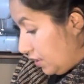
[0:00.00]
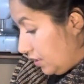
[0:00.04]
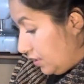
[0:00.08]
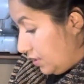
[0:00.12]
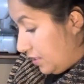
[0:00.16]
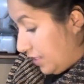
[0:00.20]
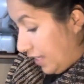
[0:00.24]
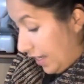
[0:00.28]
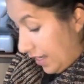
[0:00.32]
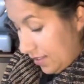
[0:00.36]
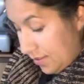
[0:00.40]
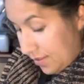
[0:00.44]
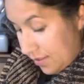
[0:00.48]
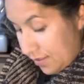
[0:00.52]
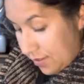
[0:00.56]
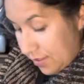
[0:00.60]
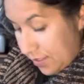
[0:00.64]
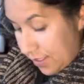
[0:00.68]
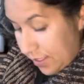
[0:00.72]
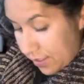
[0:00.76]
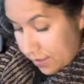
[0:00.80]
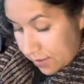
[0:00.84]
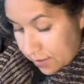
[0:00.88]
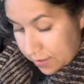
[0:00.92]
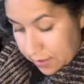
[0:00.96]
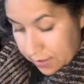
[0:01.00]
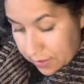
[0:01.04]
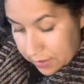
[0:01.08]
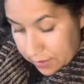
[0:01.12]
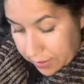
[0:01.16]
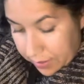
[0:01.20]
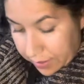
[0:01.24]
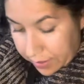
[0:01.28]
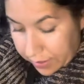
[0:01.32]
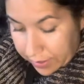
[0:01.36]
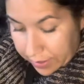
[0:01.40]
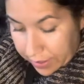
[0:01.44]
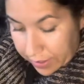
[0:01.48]
test knit
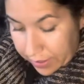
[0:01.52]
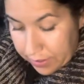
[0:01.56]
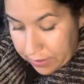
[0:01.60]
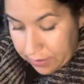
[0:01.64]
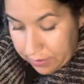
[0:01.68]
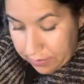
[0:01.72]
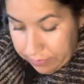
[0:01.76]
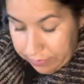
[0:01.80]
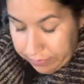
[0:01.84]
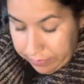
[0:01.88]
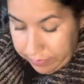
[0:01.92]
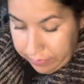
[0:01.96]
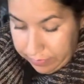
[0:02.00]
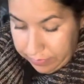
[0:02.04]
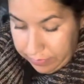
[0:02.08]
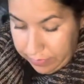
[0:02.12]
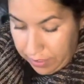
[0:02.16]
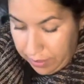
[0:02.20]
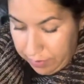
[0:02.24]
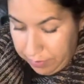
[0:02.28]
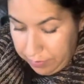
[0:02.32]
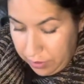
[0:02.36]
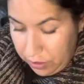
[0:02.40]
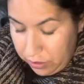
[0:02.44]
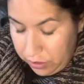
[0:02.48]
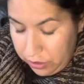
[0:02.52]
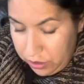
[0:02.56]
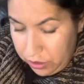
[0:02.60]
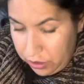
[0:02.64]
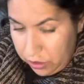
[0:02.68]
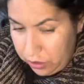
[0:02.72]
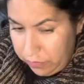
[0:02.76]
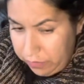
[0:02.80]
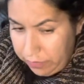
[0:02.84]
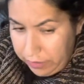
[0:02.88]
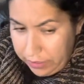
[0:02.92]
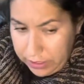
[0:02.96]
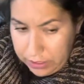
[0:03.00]
that I, I'm not sure
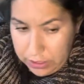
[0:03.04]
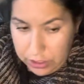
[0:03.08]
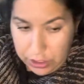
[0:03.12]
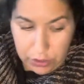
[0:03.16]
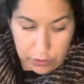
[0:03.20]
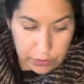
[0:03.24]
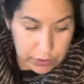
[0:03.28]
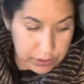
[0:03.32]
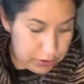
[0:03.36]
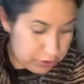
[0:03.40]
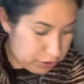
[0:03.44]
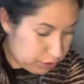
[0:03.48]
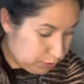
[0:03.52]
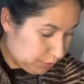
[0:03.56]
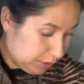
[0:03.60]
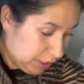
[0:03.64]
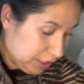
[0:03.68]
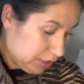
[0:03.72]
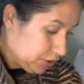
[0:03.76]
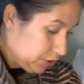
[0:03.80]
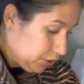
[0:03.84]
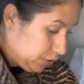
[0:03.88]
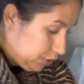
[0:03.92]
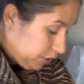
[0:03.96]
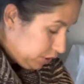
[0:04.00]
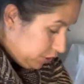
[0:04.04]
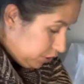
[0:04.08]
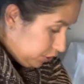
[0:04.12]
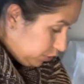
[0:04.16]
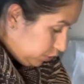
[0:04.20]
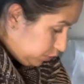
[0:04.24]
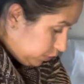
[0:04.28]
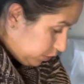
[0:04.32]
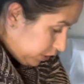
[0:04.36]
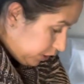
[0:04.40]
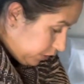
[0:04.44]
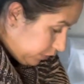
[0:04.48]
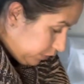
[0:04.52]
if I can show it to you, but I'll show it to you
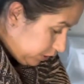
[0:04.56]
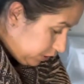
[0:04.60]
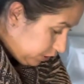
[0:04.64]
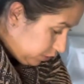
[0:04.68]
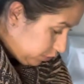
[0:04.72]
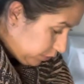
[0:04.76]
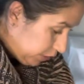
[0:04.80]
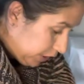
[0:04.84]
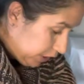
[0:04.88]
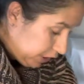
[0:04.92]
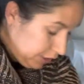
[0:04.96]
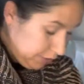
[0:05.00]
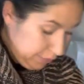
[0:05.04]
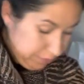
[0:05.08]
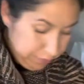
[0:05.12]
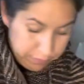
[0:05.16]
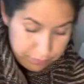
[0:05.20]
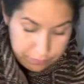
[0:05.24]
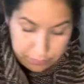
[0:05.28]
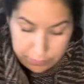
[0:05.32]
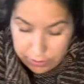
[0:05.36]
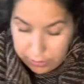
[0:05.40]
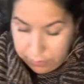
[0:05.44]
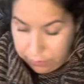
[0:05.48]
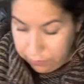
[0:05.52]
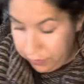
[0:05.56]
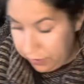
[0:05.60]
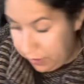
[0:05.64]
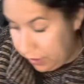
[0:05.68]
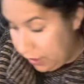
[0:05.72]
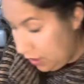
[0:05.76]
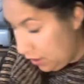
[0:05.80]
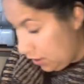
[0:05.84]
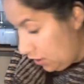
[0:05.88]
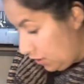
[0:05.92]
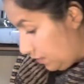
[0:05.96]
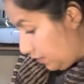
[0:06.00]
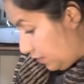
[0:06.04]
whenever it's ready and
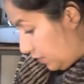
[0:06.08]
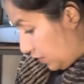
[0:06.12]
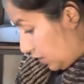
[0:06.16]
finished.